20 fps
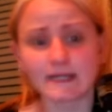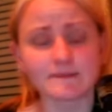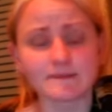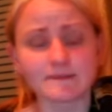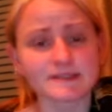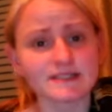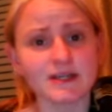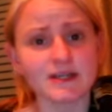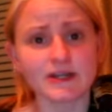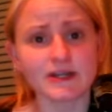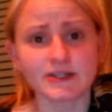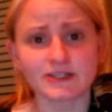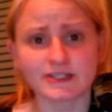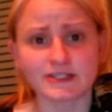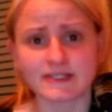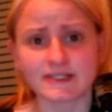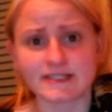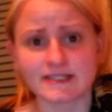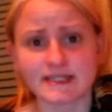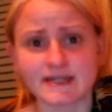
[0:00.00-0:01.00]
massaged
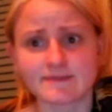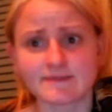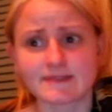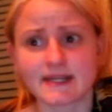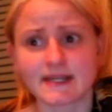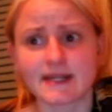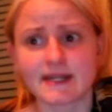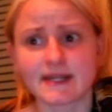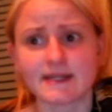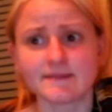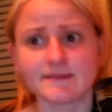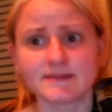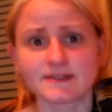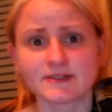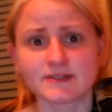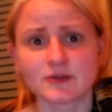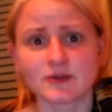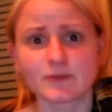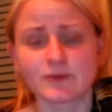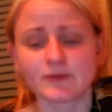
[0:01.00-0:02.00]
at the same time in
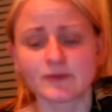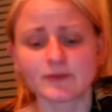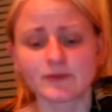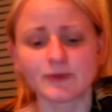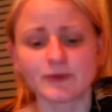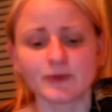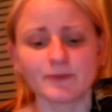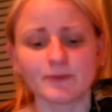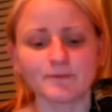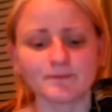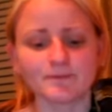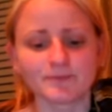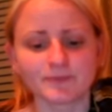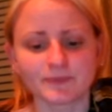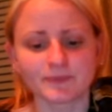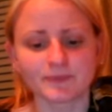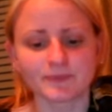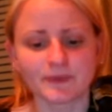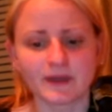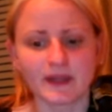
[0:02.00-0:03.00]
this open room.
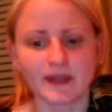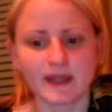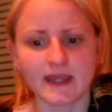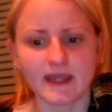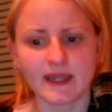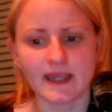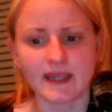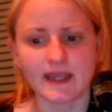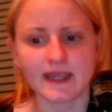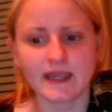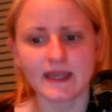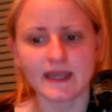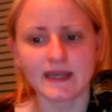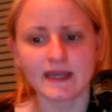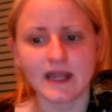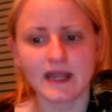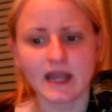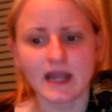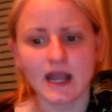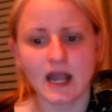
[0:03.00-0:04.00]
And
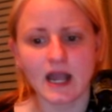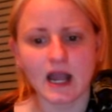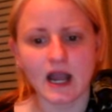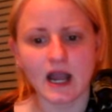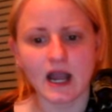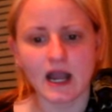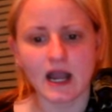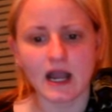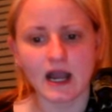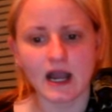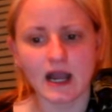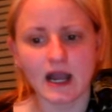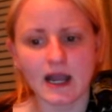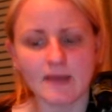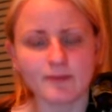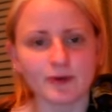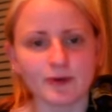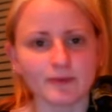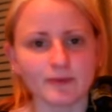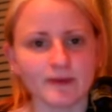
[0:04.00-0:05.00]

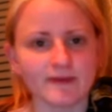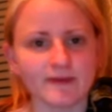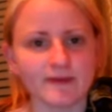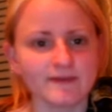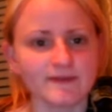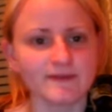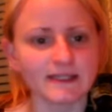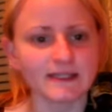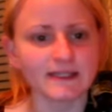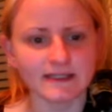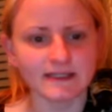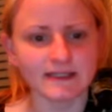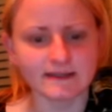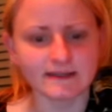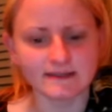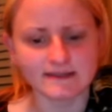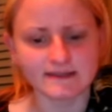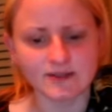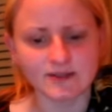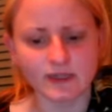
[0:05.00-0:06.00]
I put my feet in
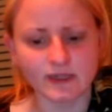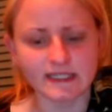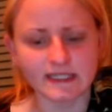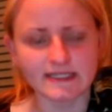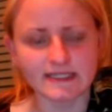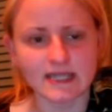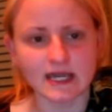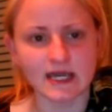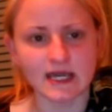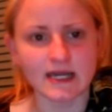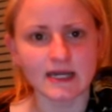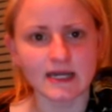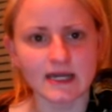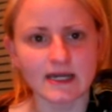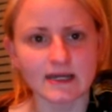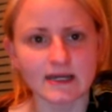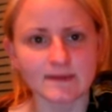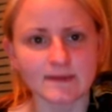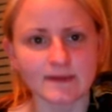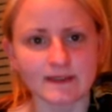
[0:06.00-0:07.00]
the soaky
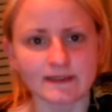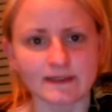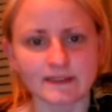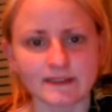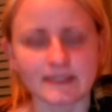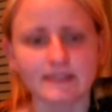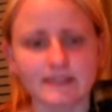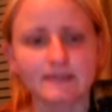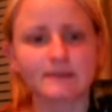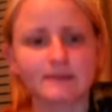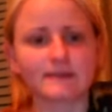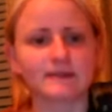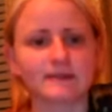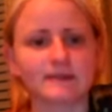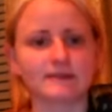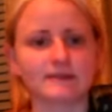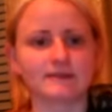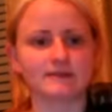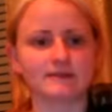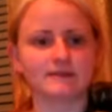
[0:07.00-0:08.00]
tub and he,
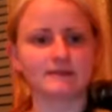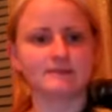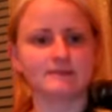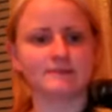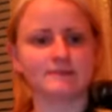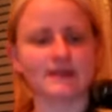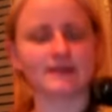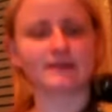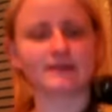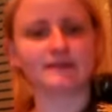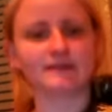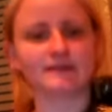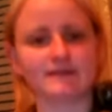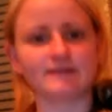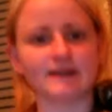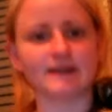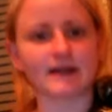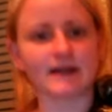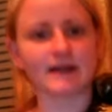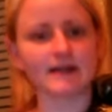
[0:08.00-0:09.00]
my
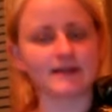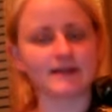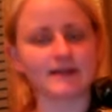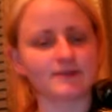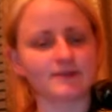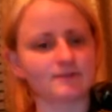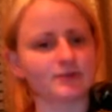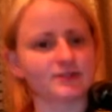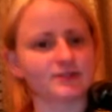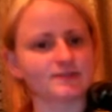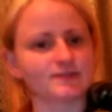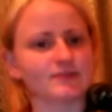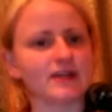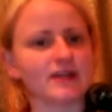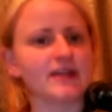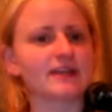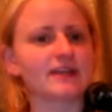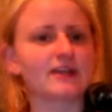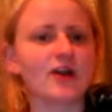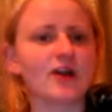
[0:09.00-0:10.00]
guy puts a
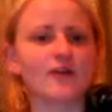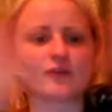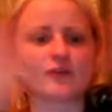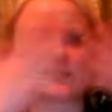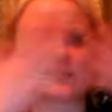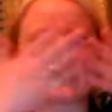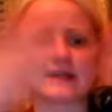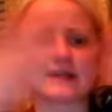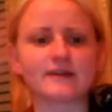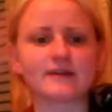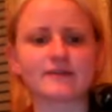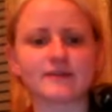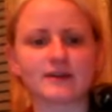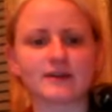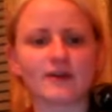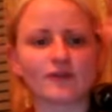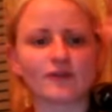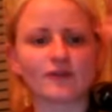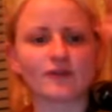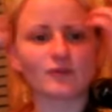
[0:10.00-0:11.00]
blanket over me and a
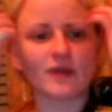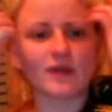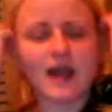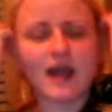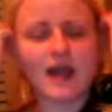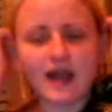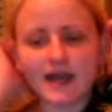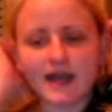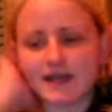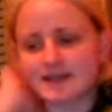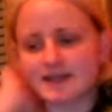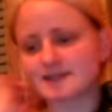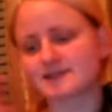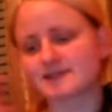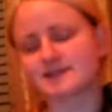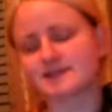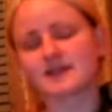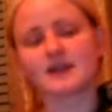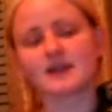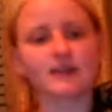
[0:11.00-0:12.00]
thing over my eyes
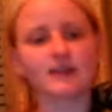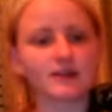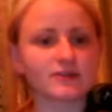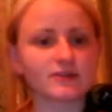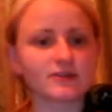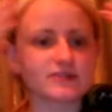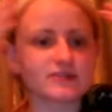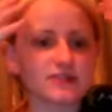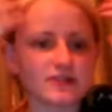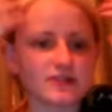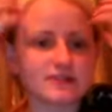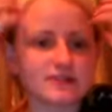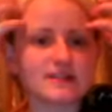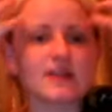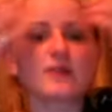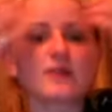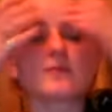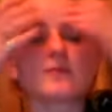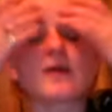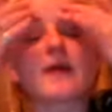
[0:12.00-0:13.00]
and, you know, starts
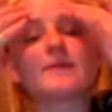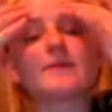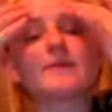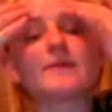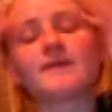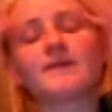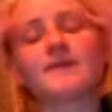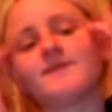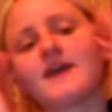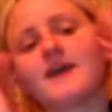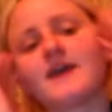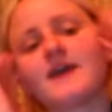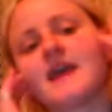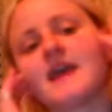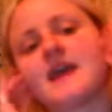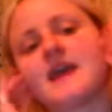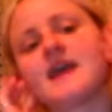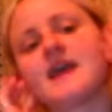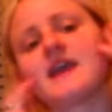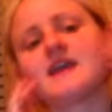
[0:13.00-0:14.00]
like rubbing my
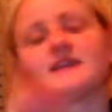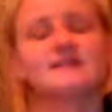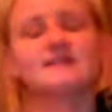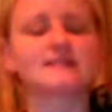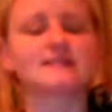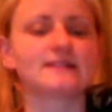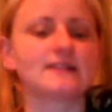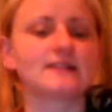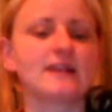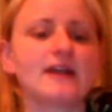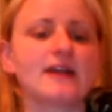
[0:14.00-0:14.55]
face and